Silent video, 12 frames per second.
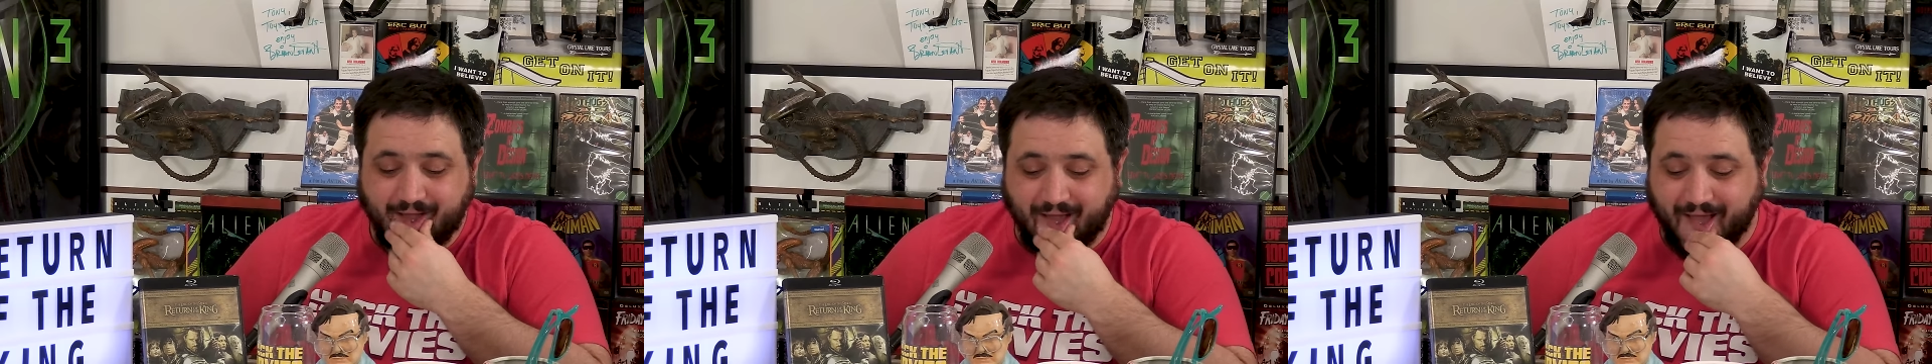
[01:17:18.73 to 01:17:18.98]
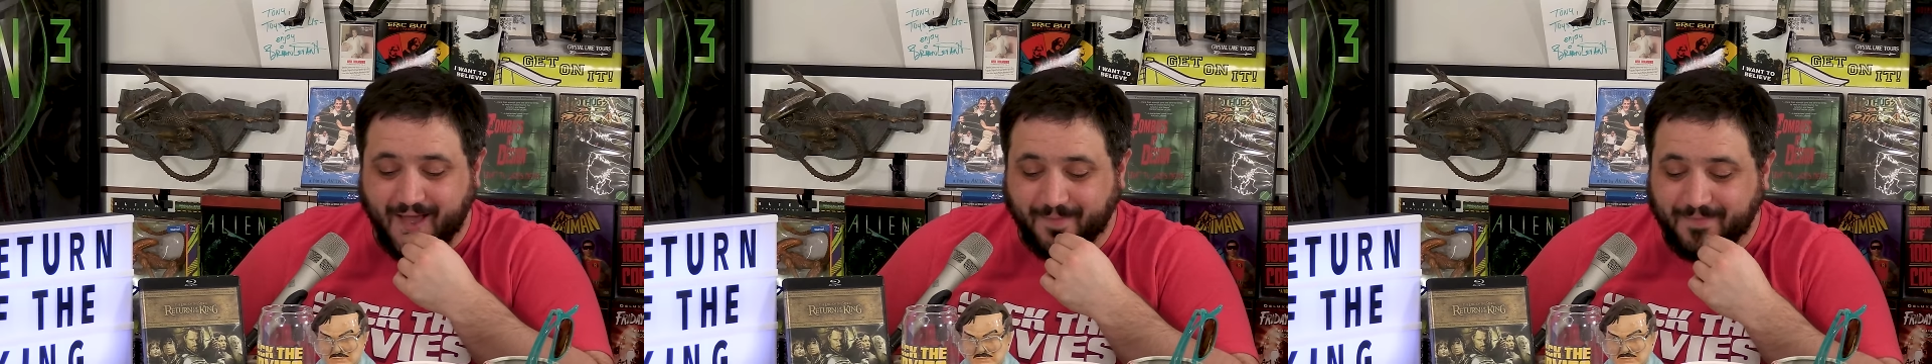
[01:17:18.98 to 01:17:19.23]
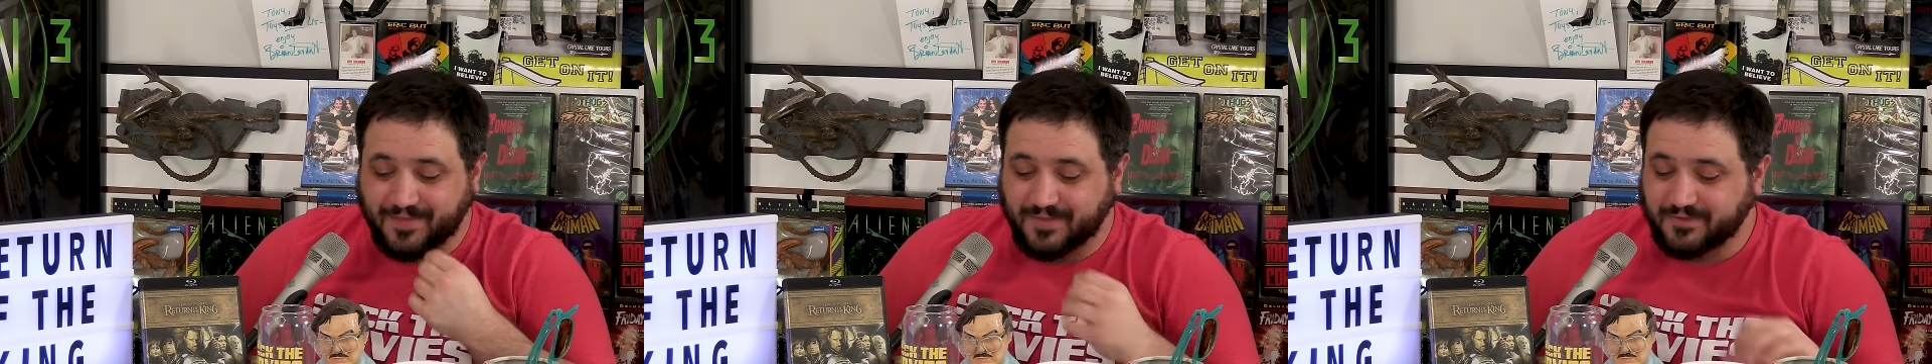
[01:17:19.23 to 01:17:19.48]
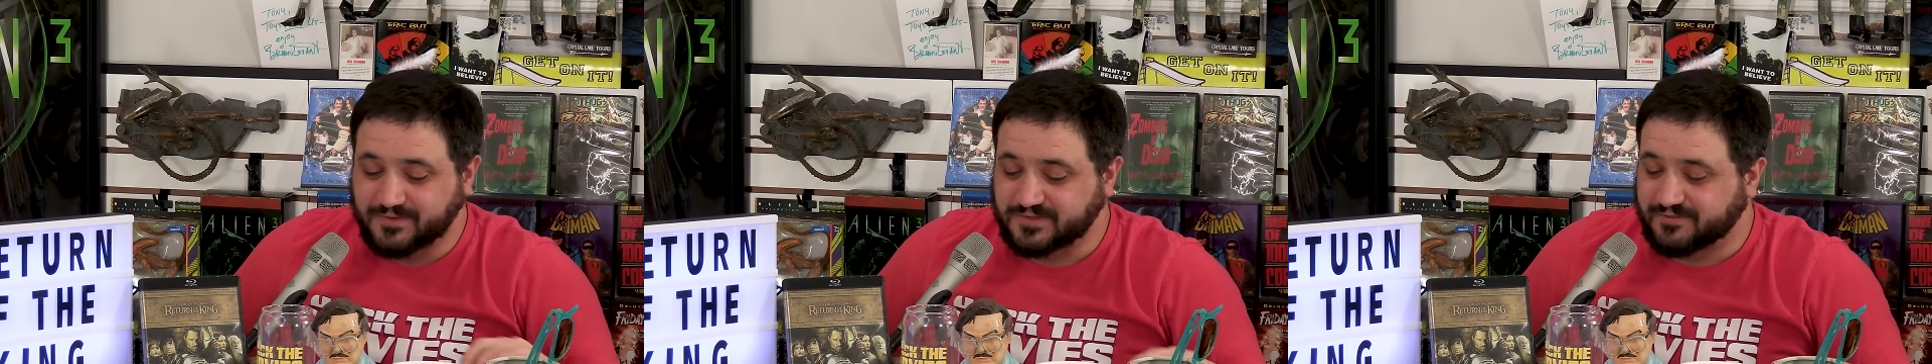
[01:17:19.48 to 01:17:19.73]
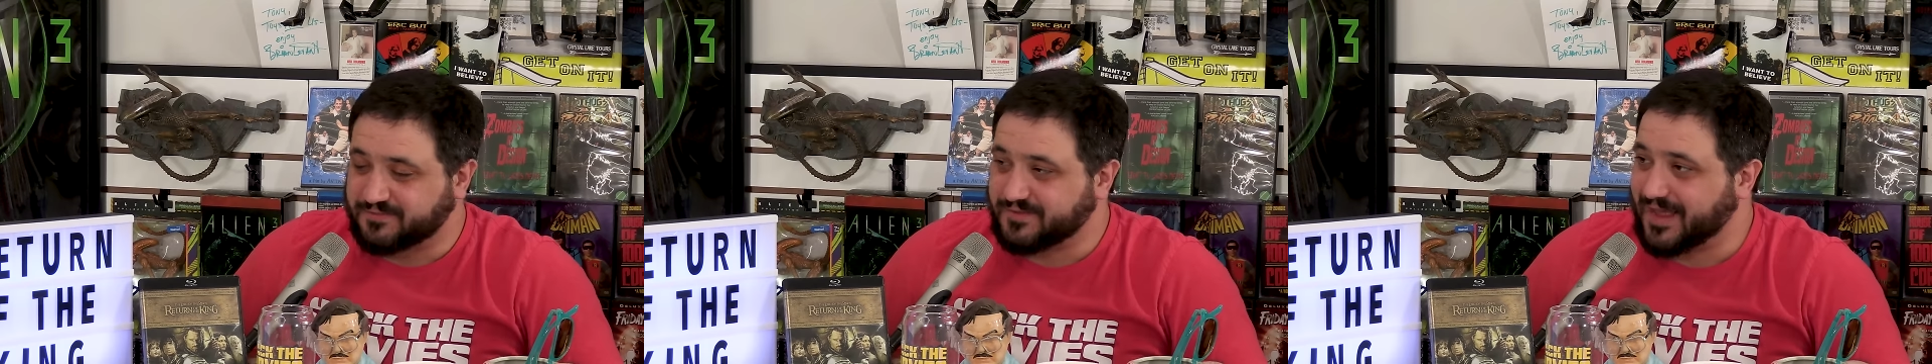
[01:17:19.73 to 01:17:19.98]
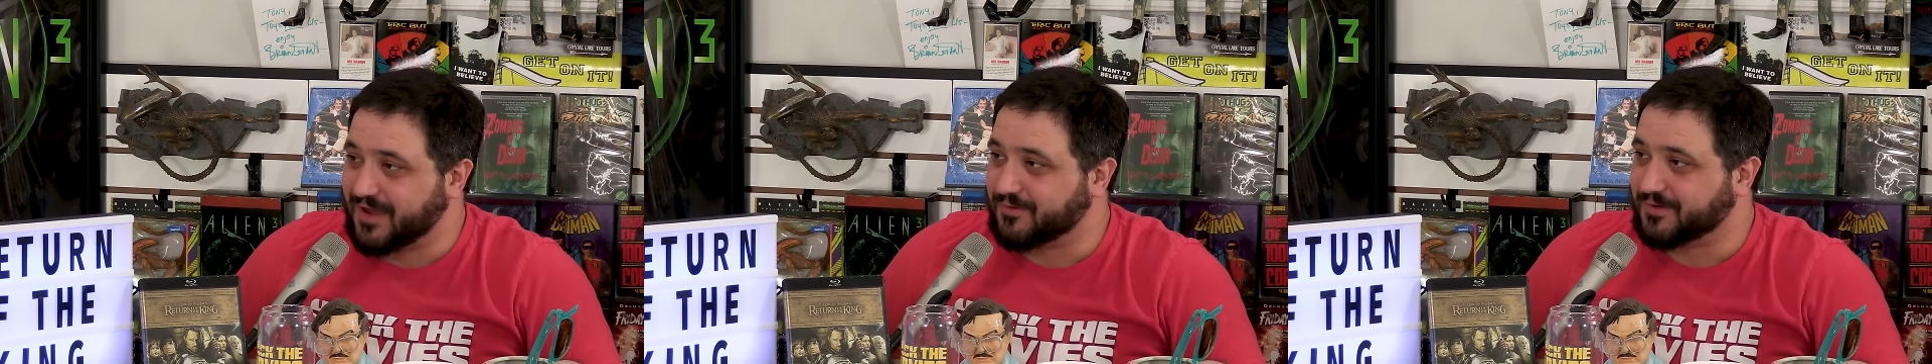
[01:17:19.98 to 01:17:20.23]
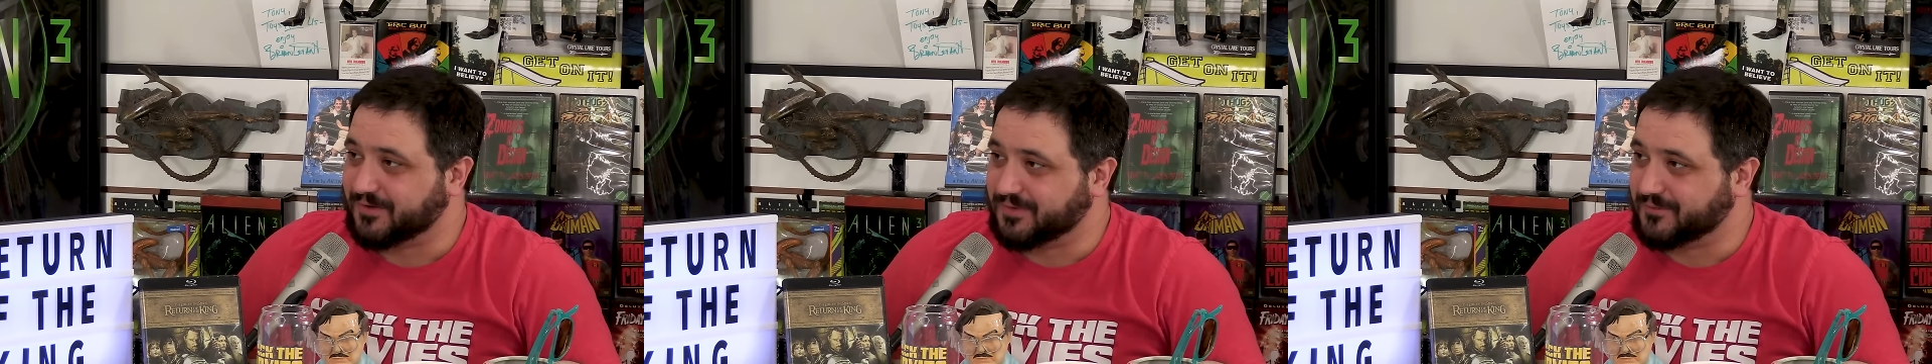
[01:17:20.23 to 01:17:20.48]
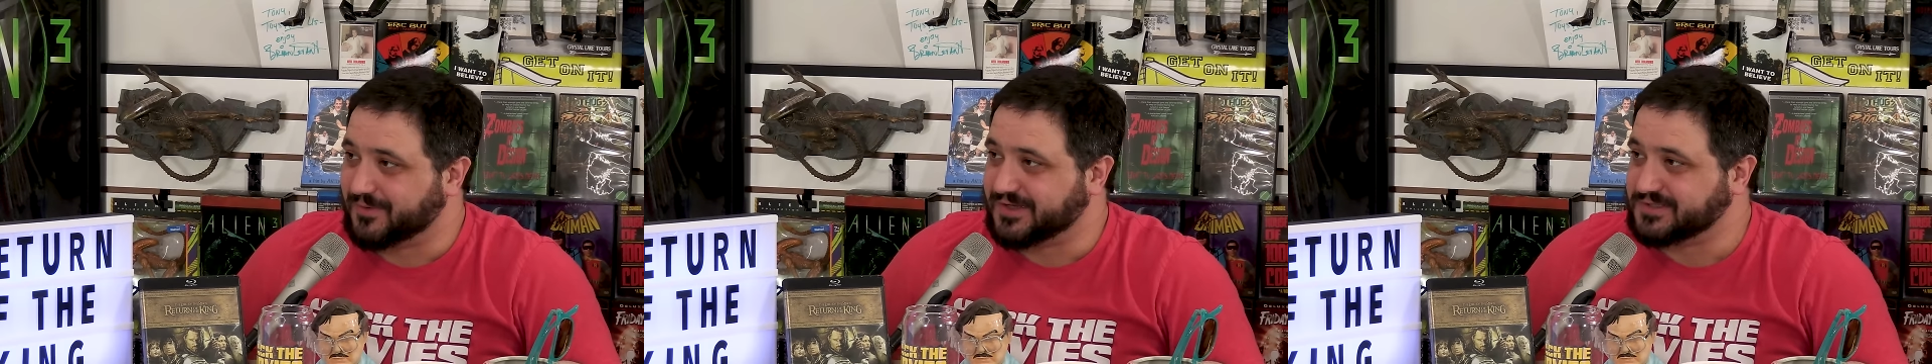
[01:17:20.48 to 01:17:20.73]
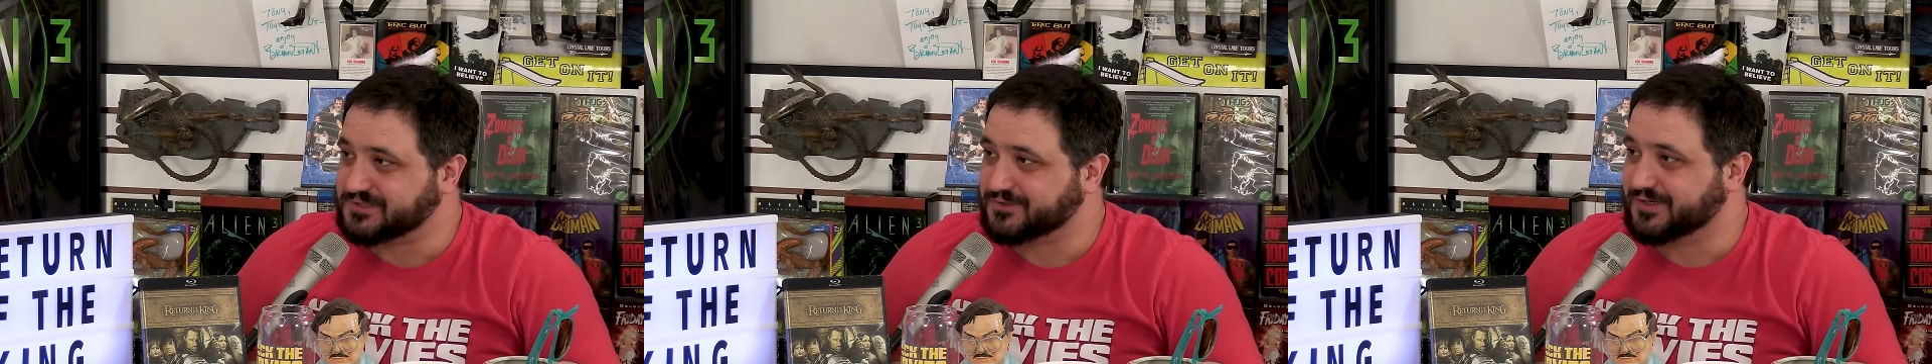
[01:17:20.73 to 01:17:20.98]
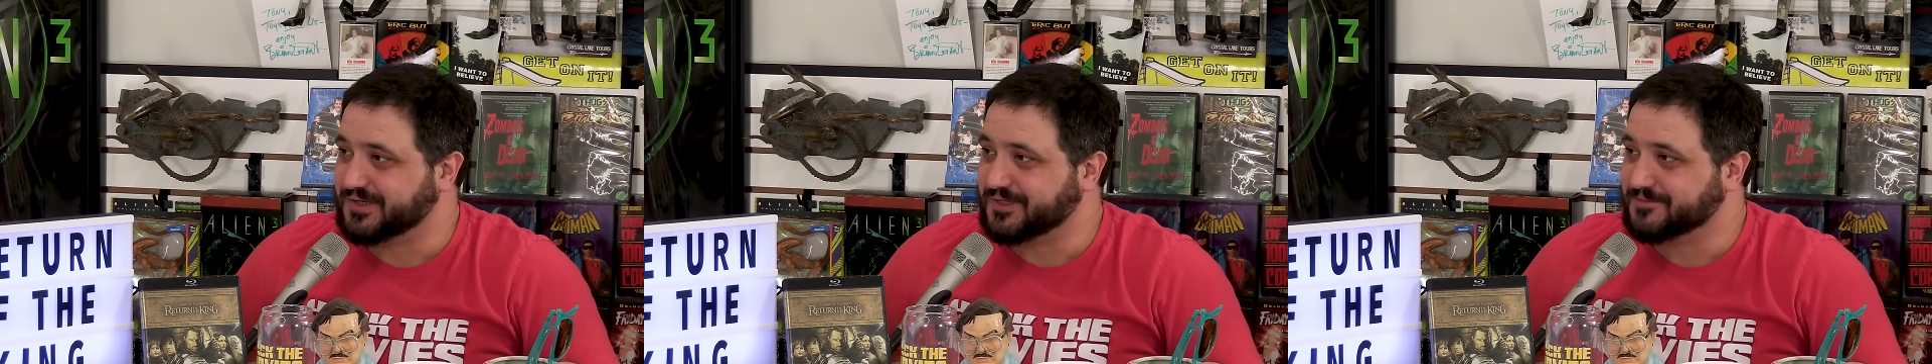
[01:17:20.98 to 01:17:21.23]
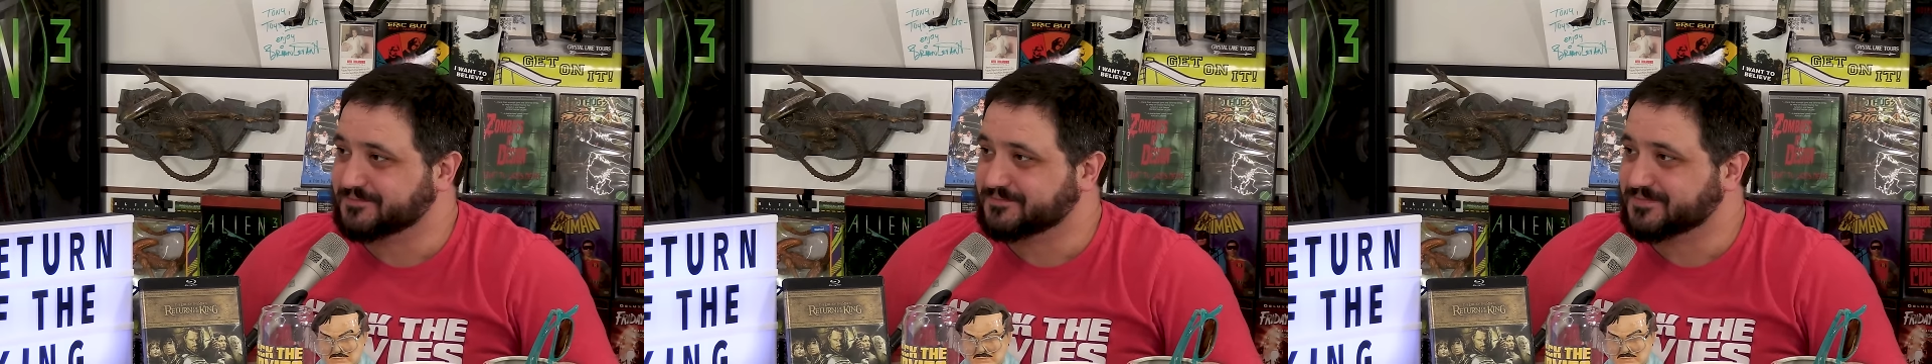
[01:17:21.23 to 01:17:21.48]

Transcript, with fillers: Yeah. And then there's a flower on the white tree.